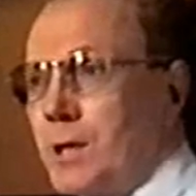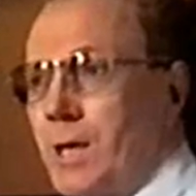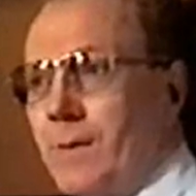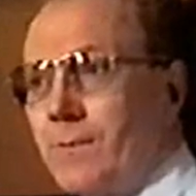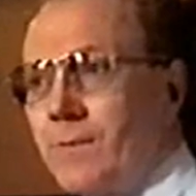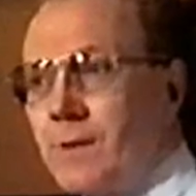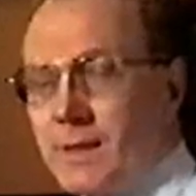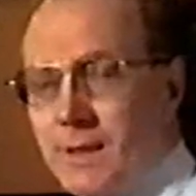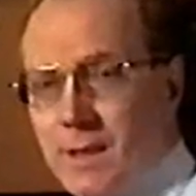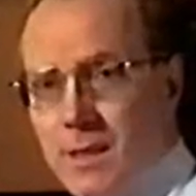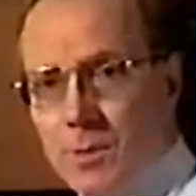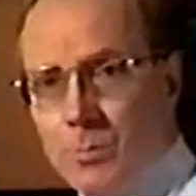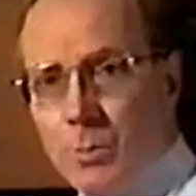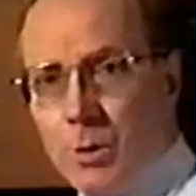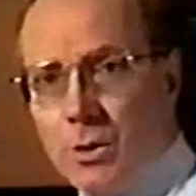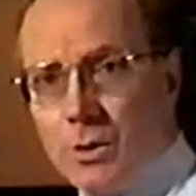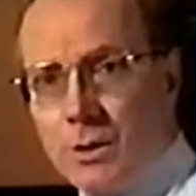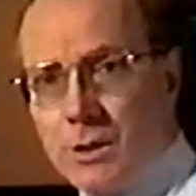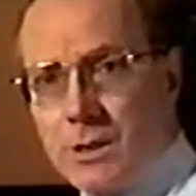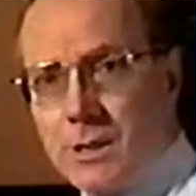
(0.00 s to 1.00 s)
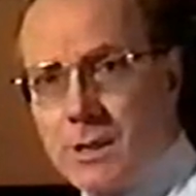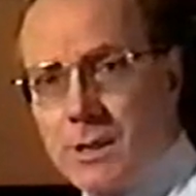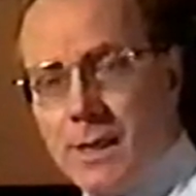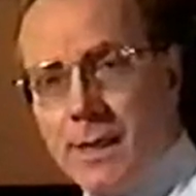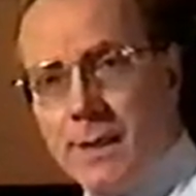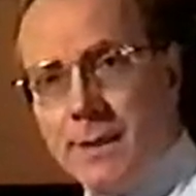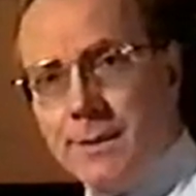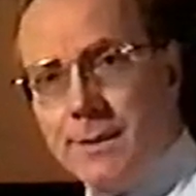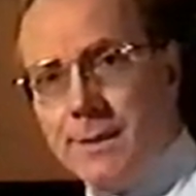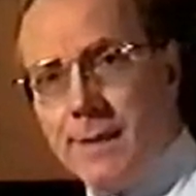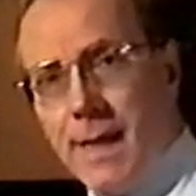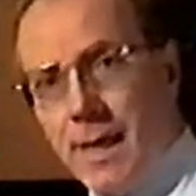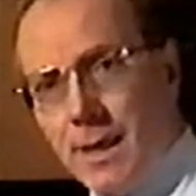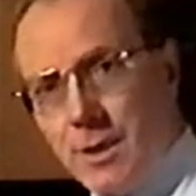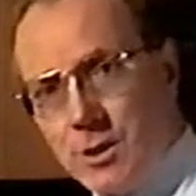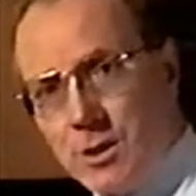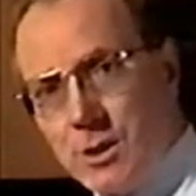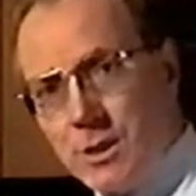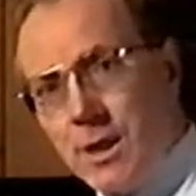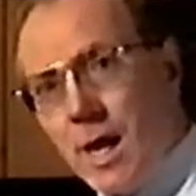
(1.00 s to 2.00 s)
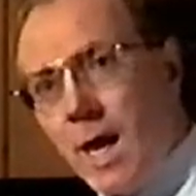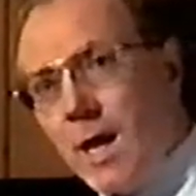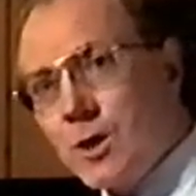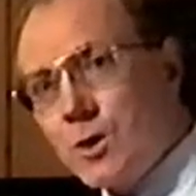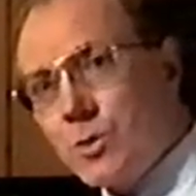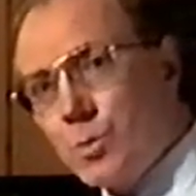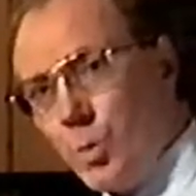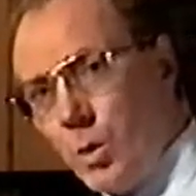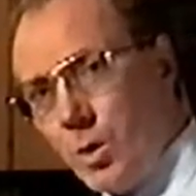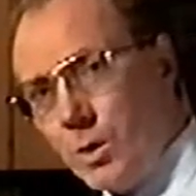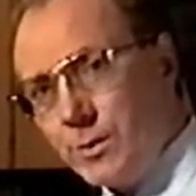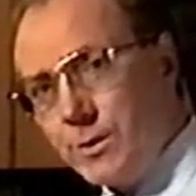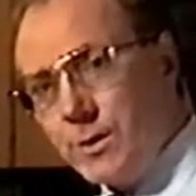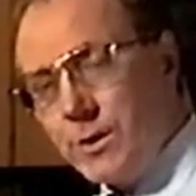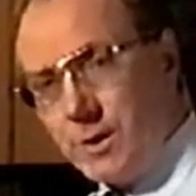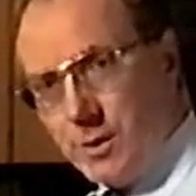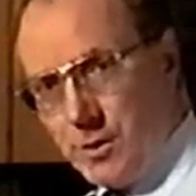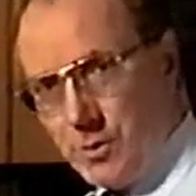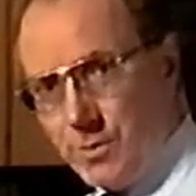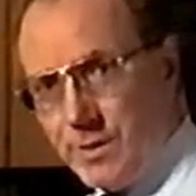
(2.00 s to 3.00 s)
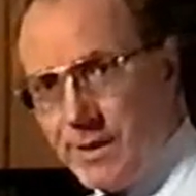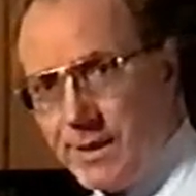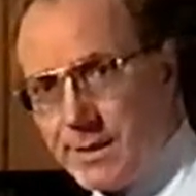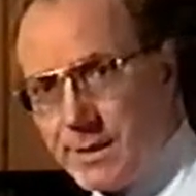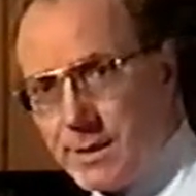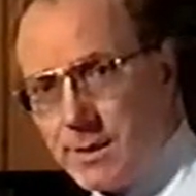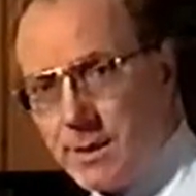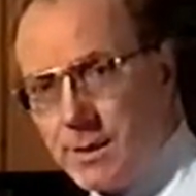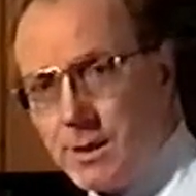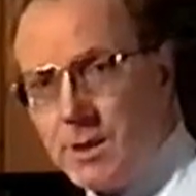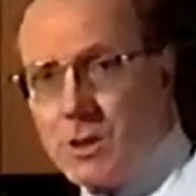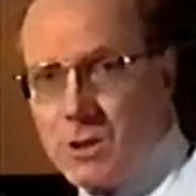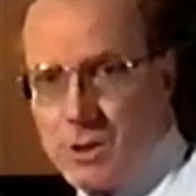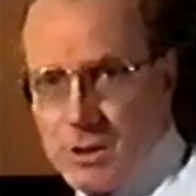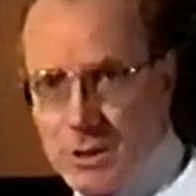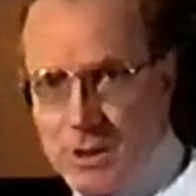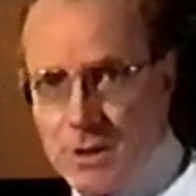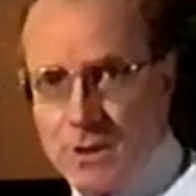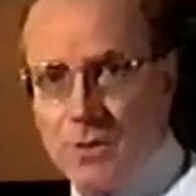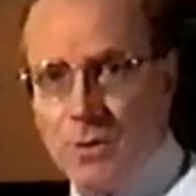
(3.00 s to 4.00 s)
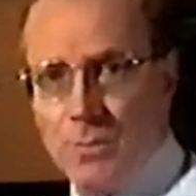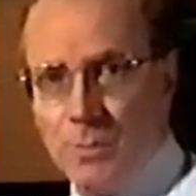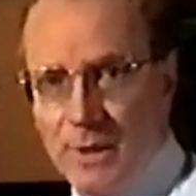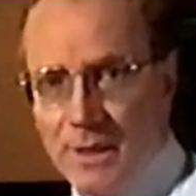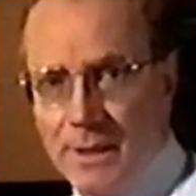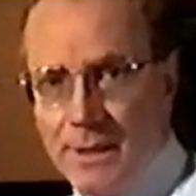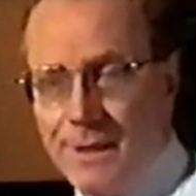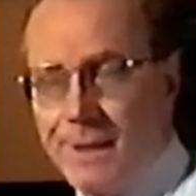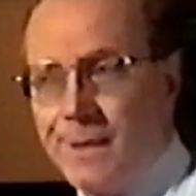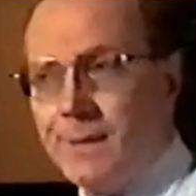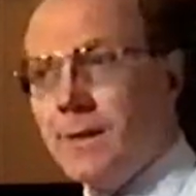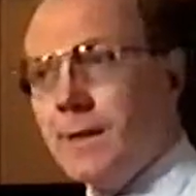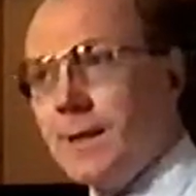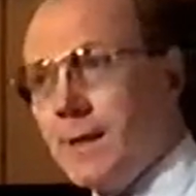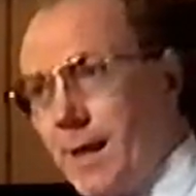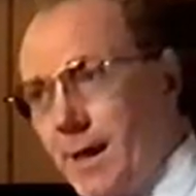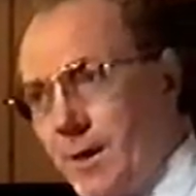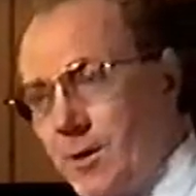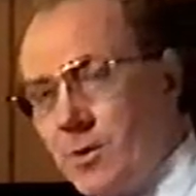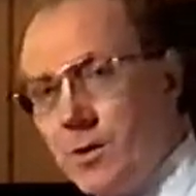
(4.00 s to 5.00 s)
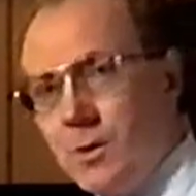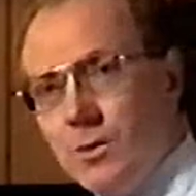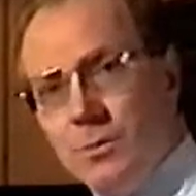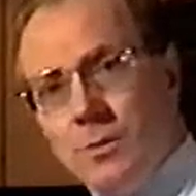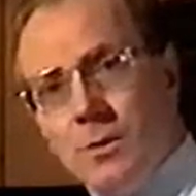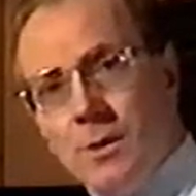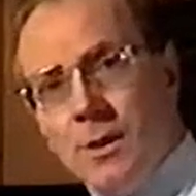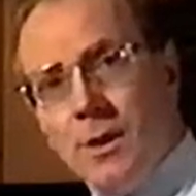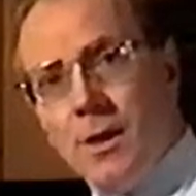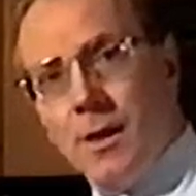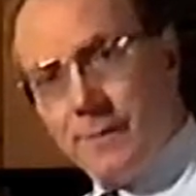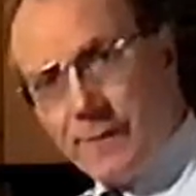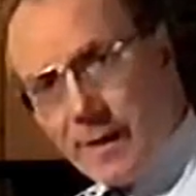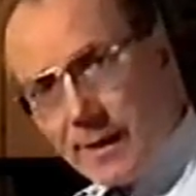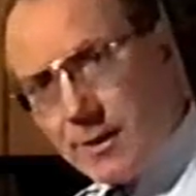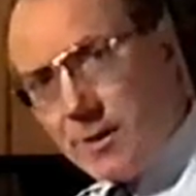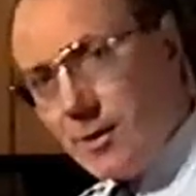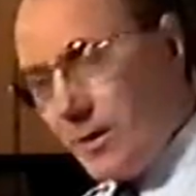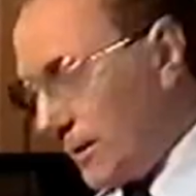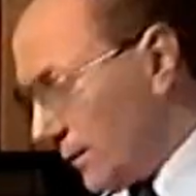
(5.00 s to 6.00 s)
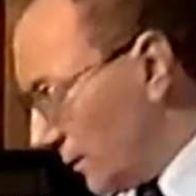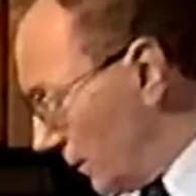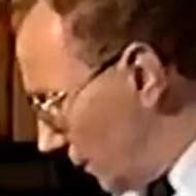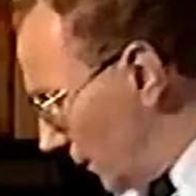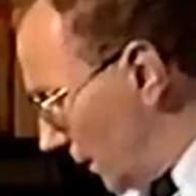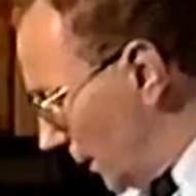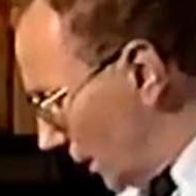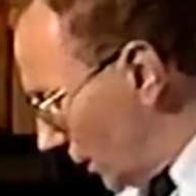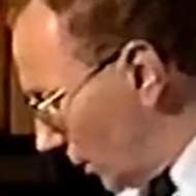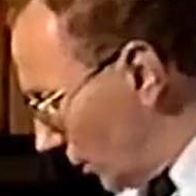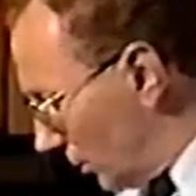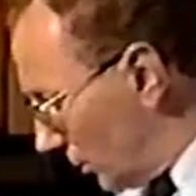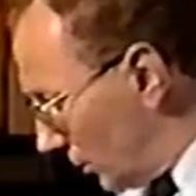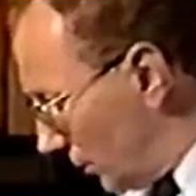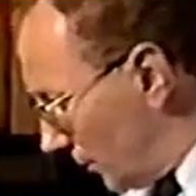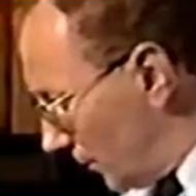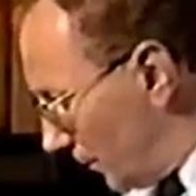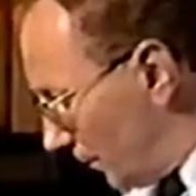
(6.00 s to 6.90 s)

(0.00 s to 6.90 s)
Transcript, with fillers: have the gearbox and engine as one unit such as the Mini, the Allegro, and that kind of vehicle.